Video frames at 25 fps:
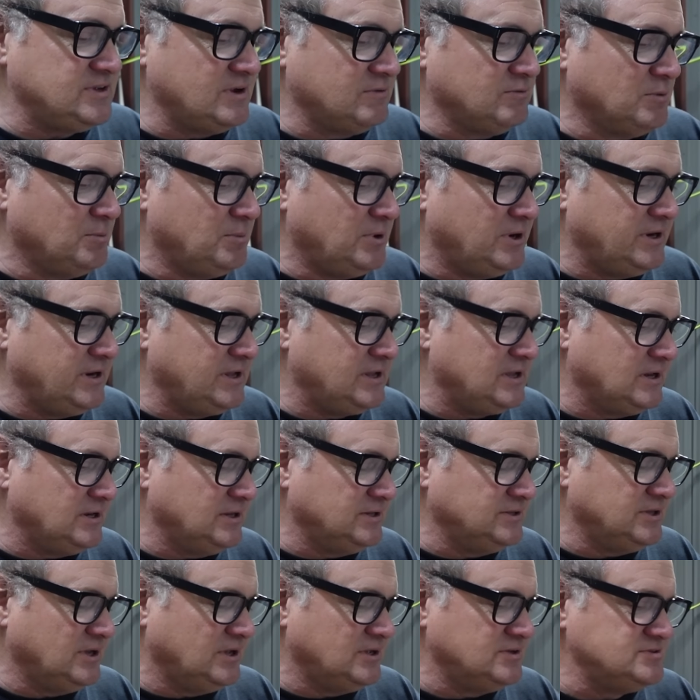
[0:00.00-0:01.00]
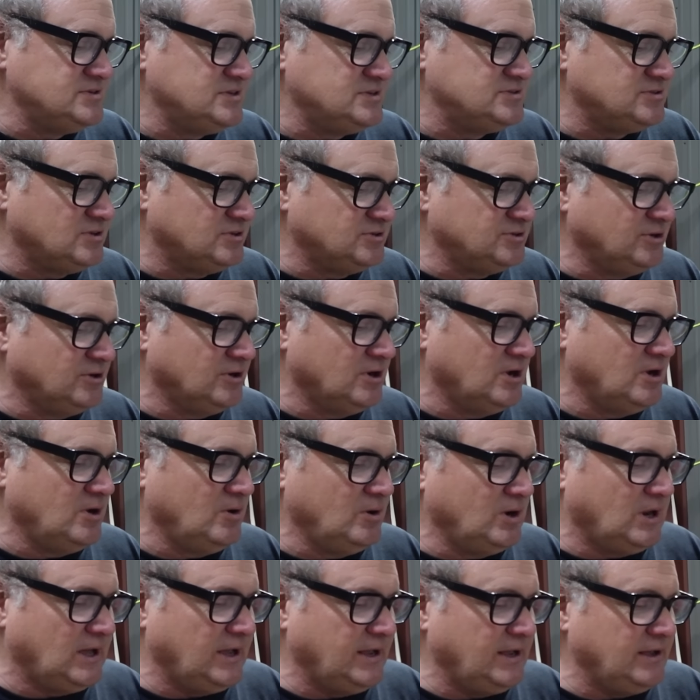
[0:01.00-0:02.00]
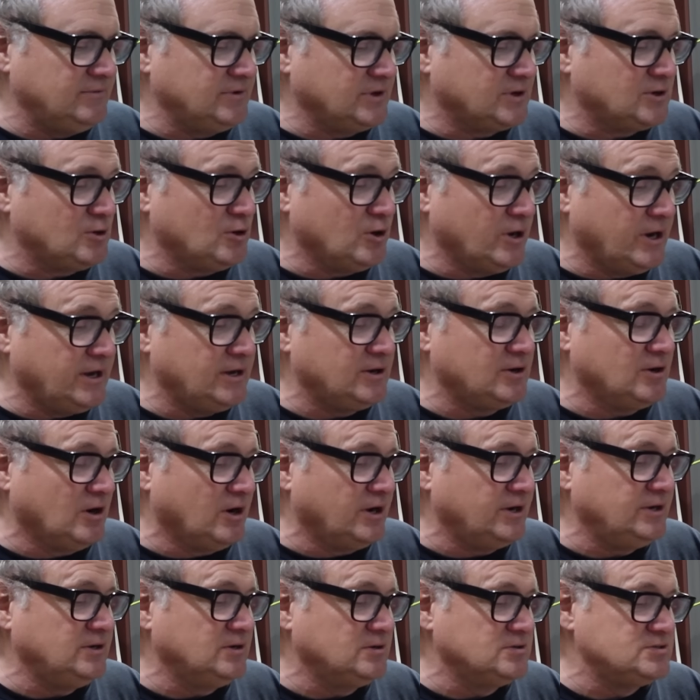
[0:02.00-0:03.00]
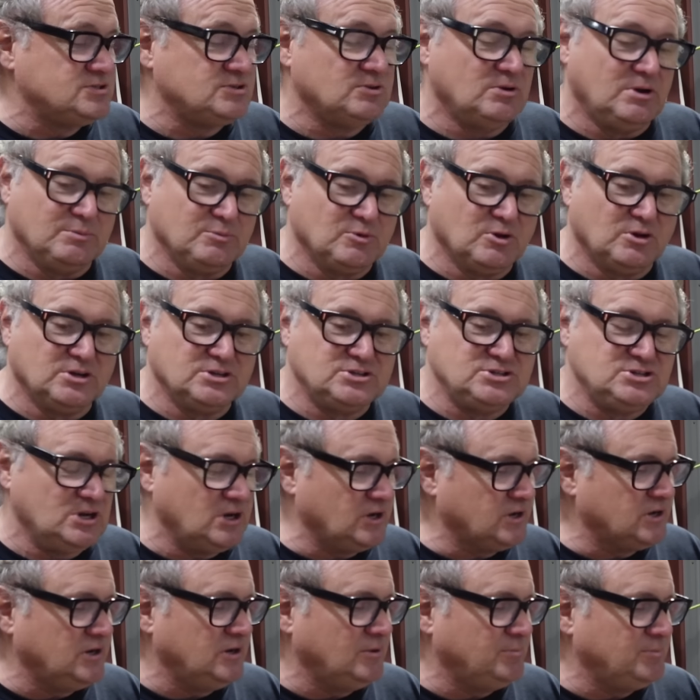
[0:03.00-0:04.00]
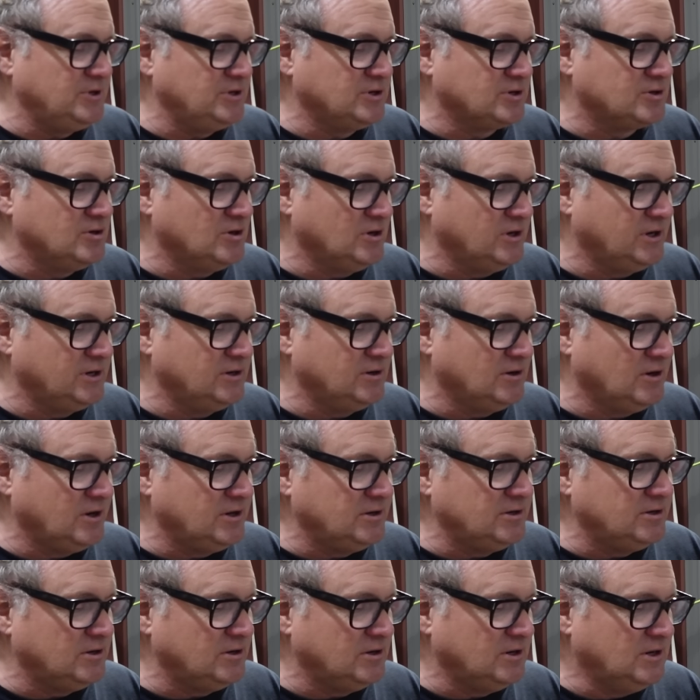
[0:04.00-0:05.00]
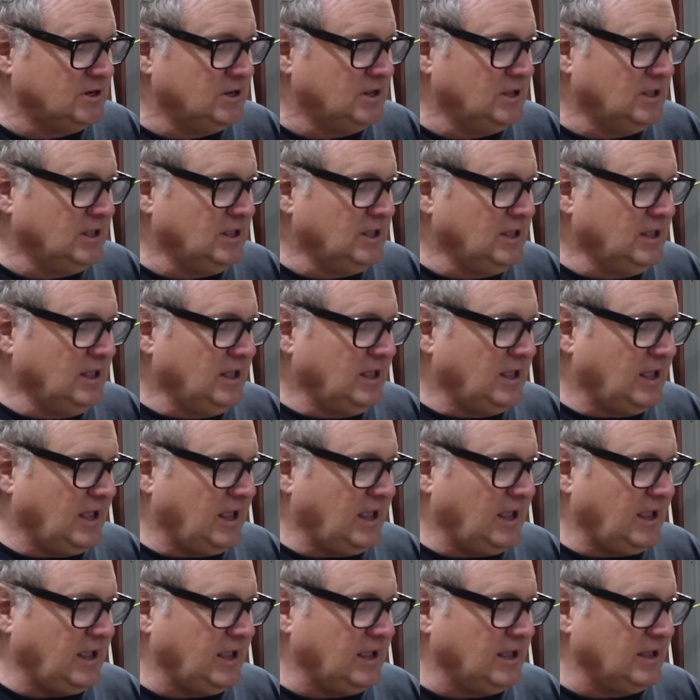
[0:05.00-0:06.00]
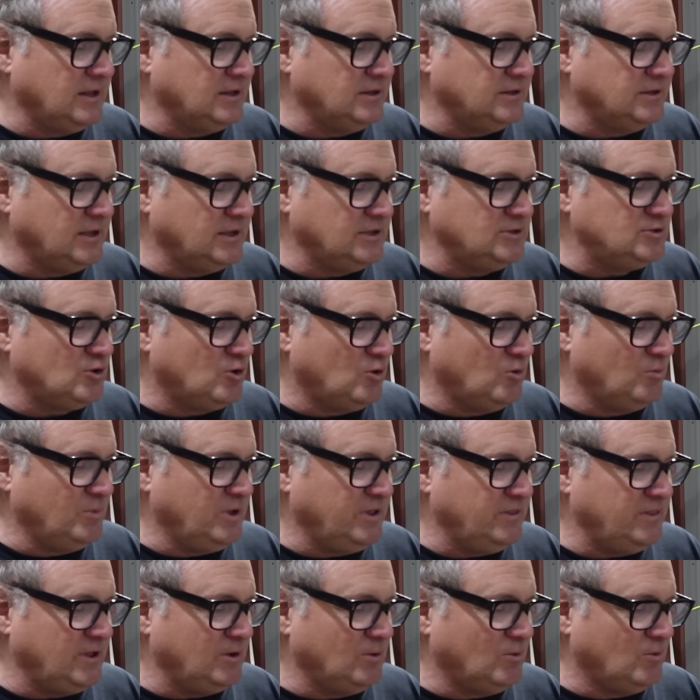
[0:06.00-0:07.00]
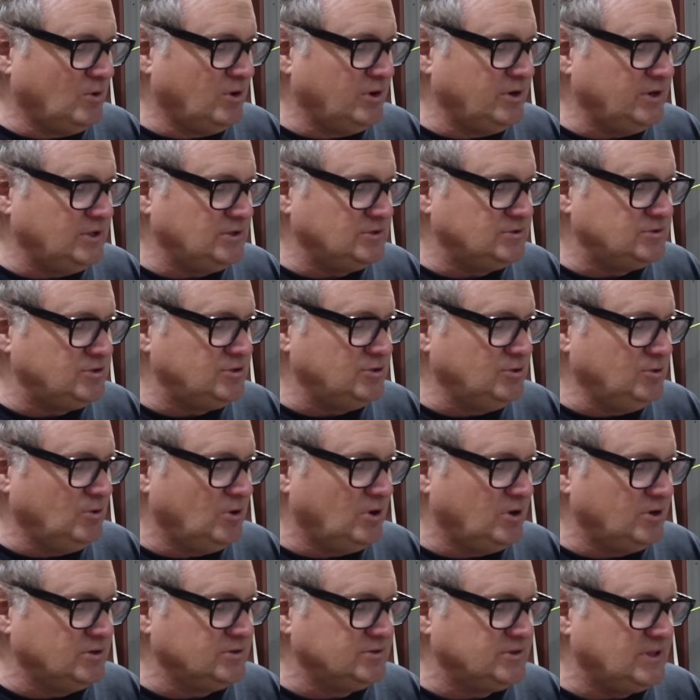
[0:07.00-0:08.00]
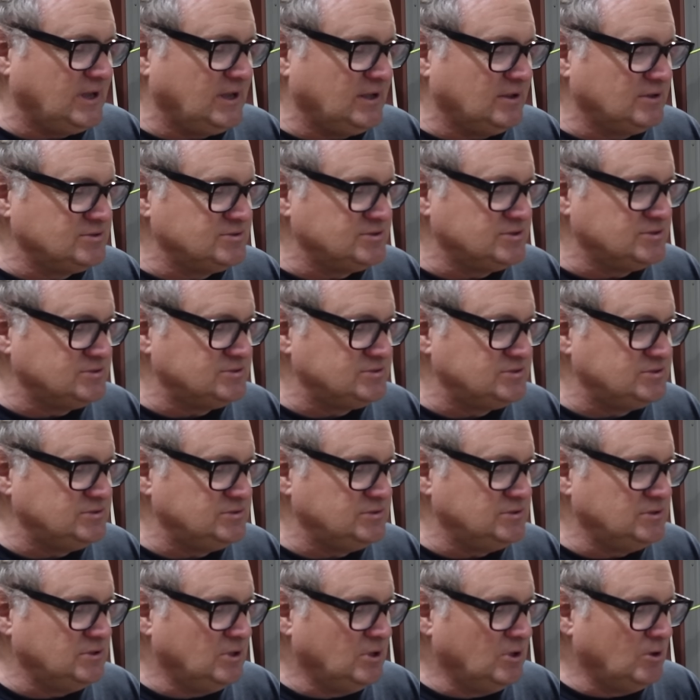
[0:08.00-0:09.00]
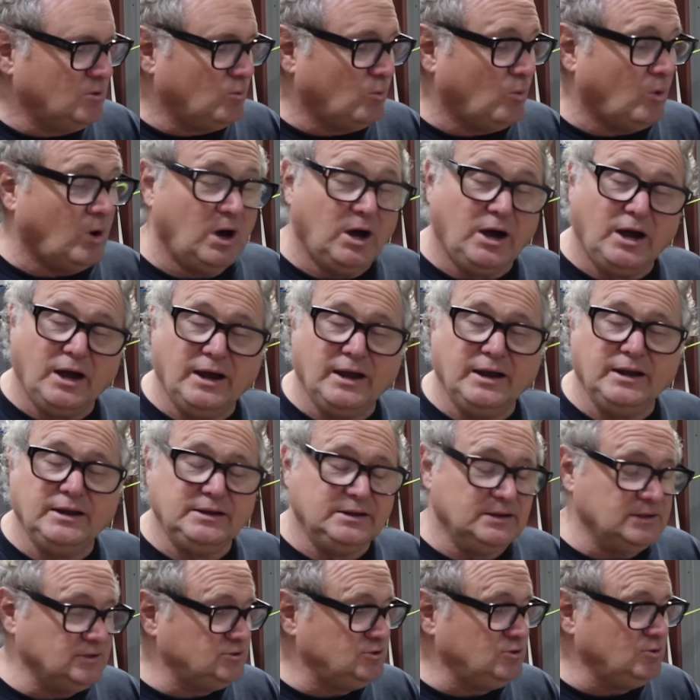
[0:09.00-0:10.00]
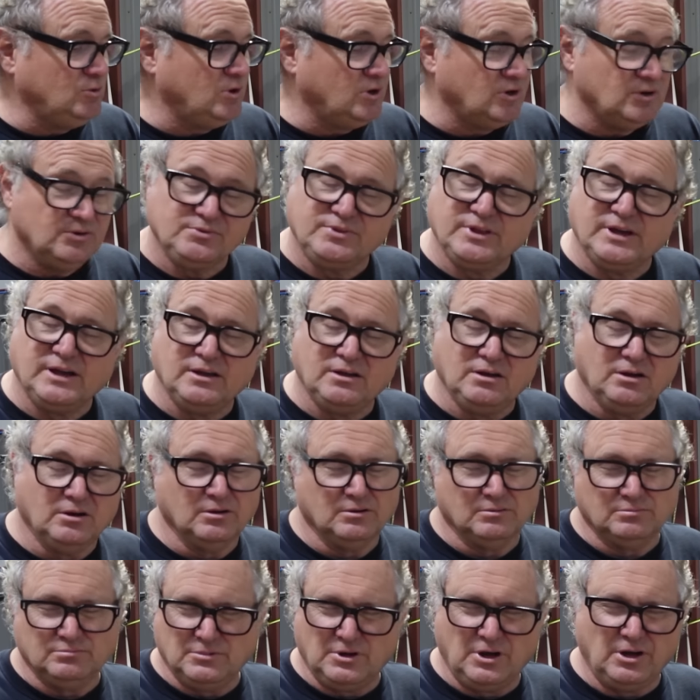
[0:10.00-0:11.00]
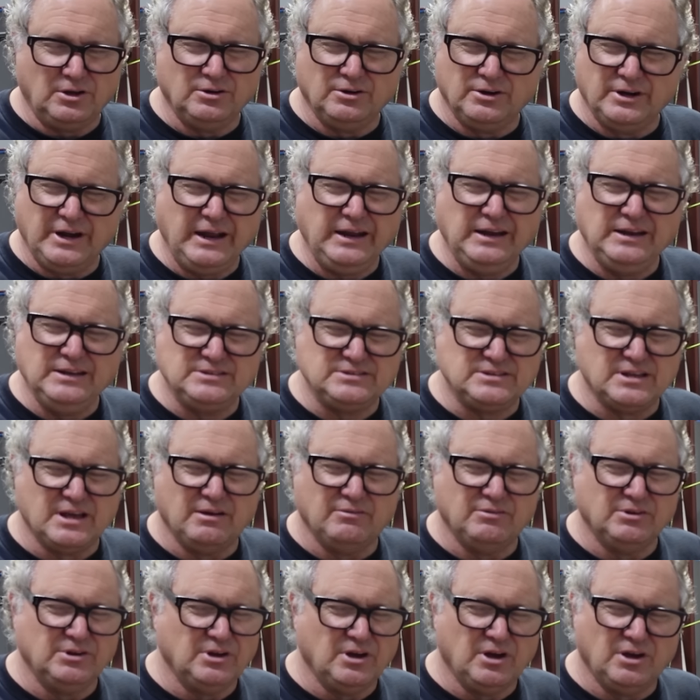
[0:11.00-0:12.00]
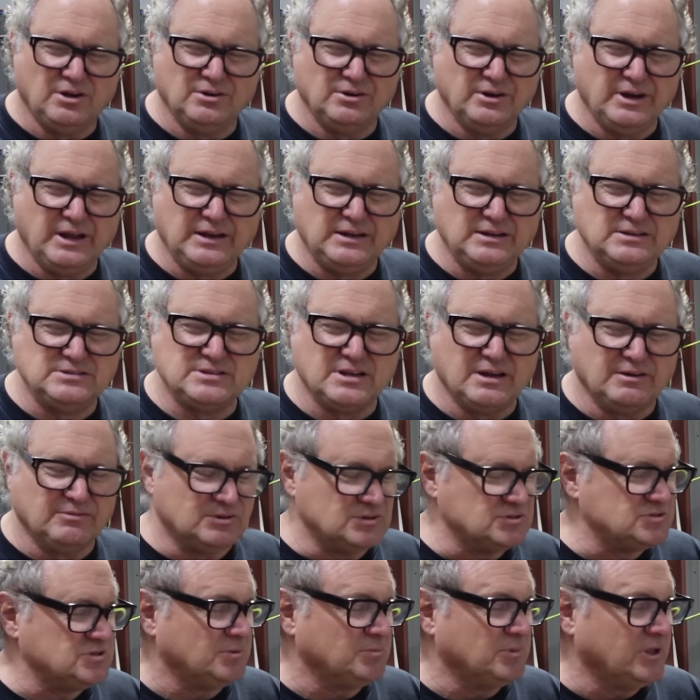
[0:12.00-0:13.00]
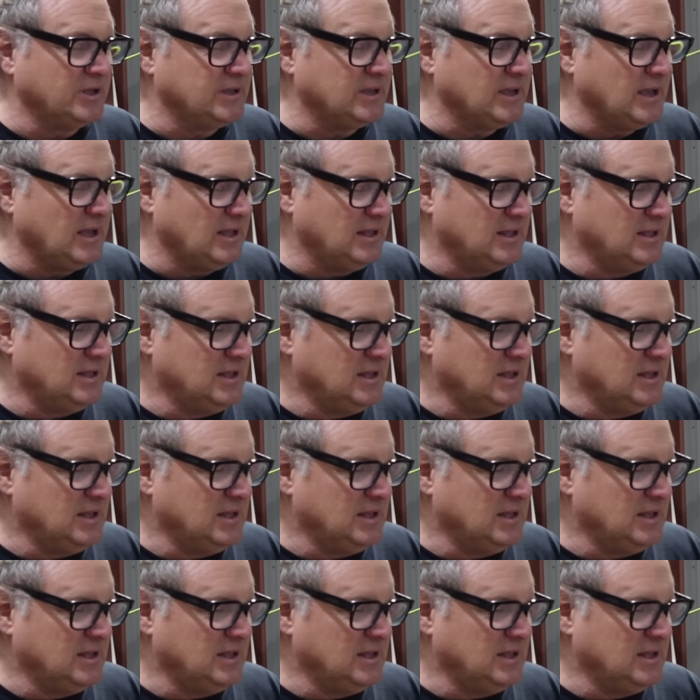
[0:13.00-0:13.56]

everybody kind of does this on your own. I have a crank grinder, so I'm going to chuck it up in the crank grinder, and they told me they want it 200 thousandths wide and 200,000 or 187 or something like that.